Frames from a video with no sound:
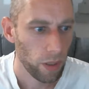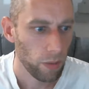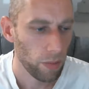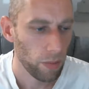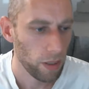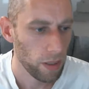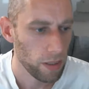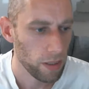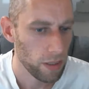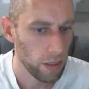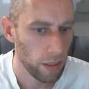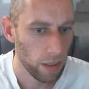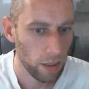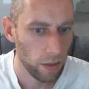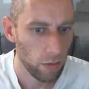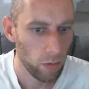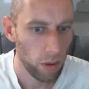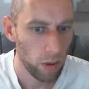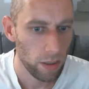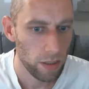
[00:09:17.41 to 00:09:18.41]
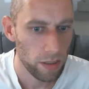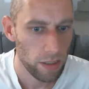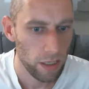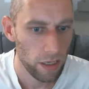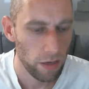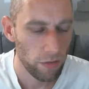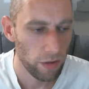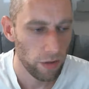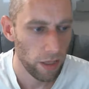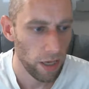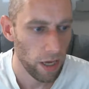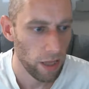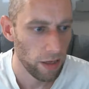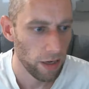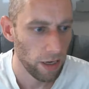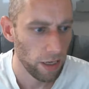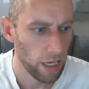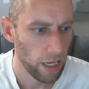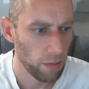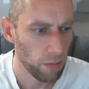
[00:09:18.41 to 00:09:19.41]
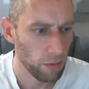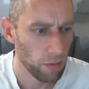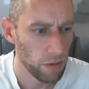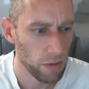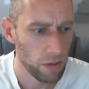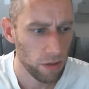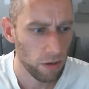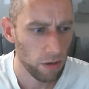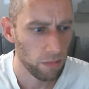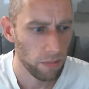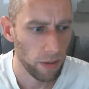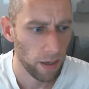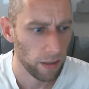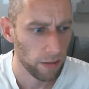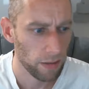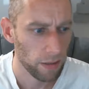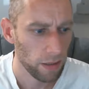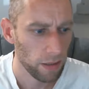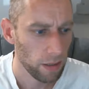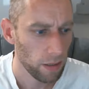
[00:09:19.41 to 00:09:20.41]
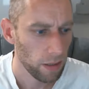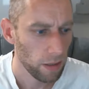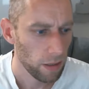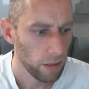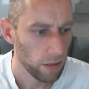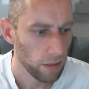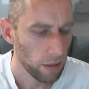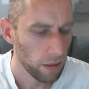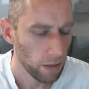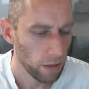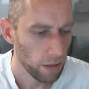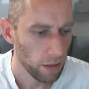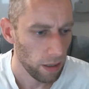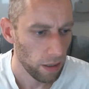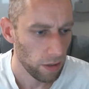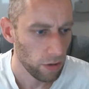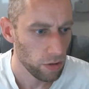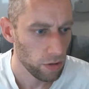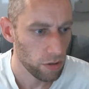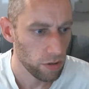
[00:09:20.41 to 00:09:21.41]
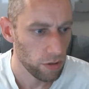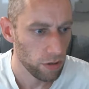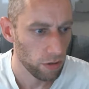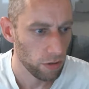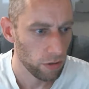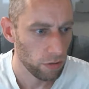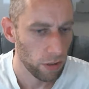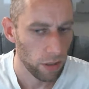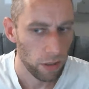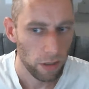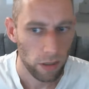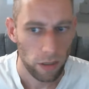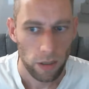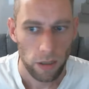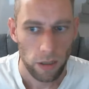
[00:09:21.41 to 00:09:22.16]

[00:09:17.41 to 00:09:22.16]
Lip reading: because the quality of the Ethernet cable was so bad that I couldn't solder it.